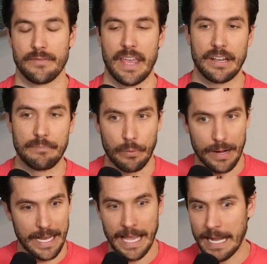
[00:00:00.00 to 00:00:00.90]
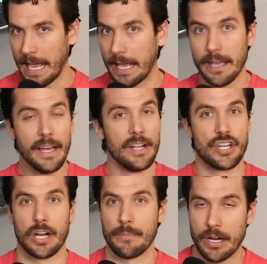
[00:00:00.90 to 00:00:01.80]
If they could bring in a
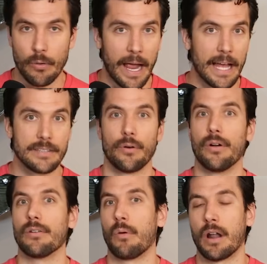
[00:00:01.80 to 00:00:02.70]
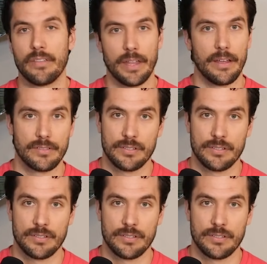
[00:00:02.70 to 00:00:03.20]
Jeremy Grant or one of the